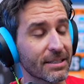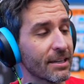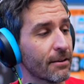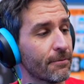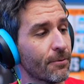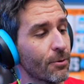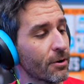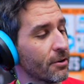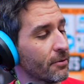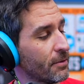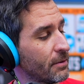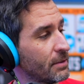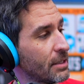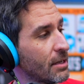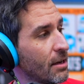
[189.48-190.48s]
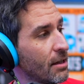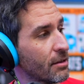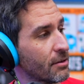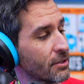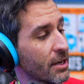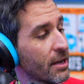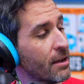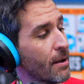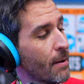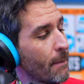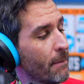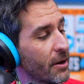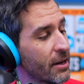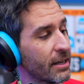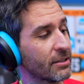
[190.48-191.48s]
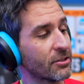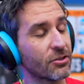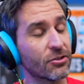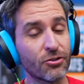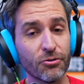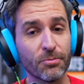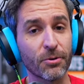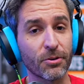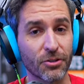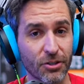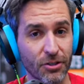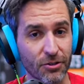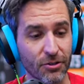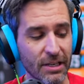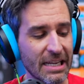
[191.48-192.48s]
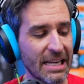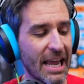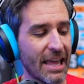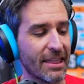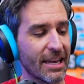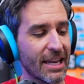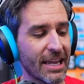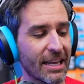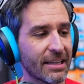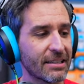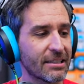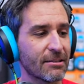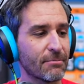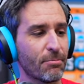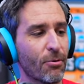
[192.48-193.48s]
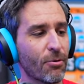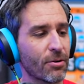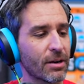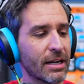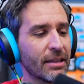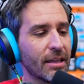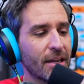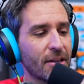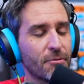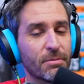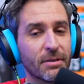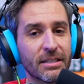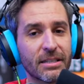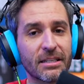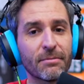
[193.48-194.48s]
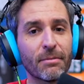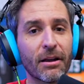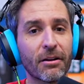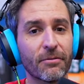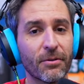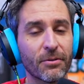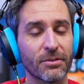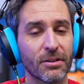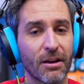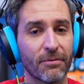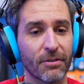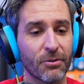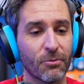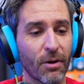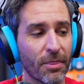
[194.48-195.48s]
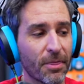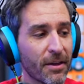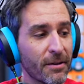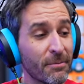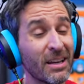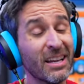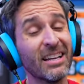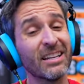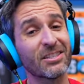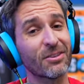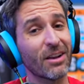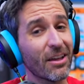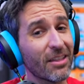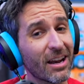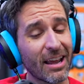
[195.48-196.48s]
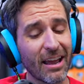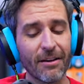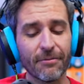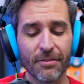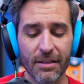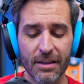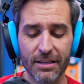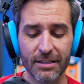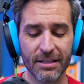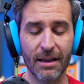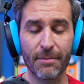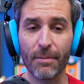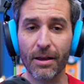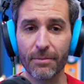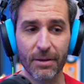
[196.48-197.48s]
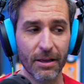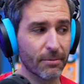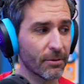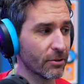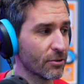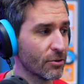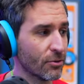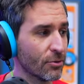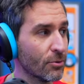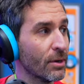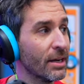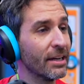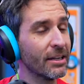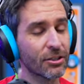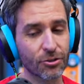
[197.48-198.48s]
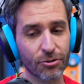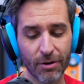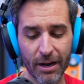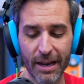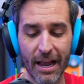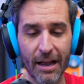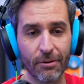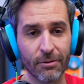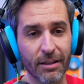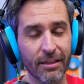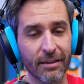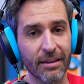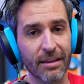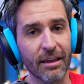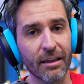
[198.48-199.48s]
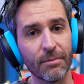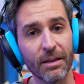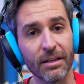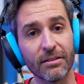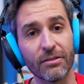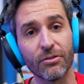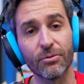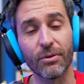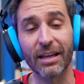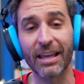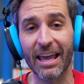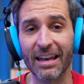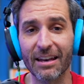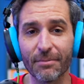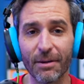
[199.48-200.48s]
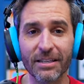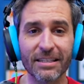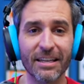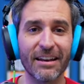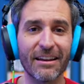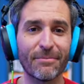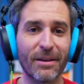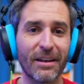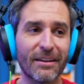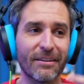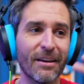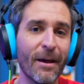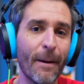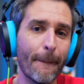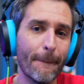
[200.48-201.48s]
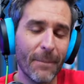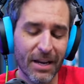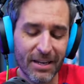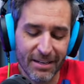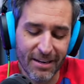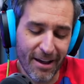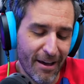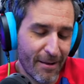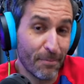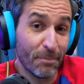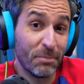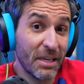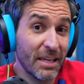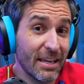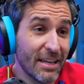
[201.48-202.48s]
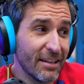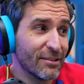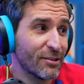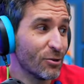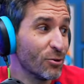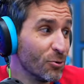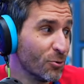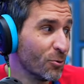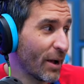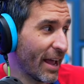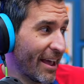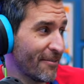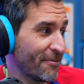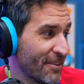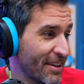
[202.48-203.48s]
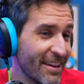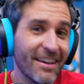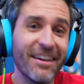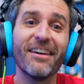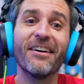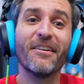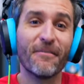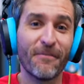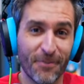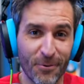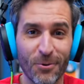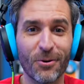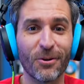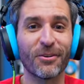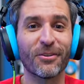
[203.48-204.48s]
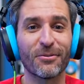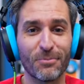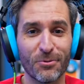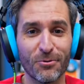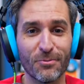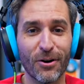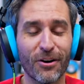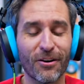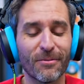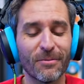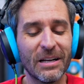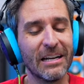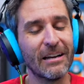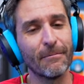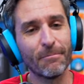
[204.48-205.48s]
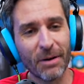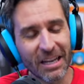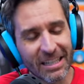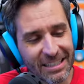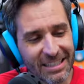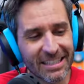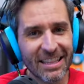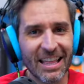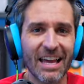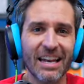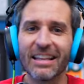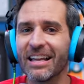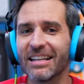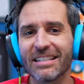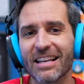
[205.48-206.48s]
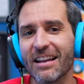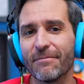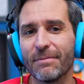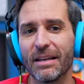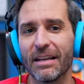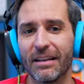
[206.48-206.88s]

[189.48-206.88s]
it's like 40 or $50 but it's super sturdy and then it can support and let you position microphones however you want them. So now that I have this, I might be able to try out the King Bee II again in my setup, and it might not be too heavy for the boom arm, but that, that has kind of been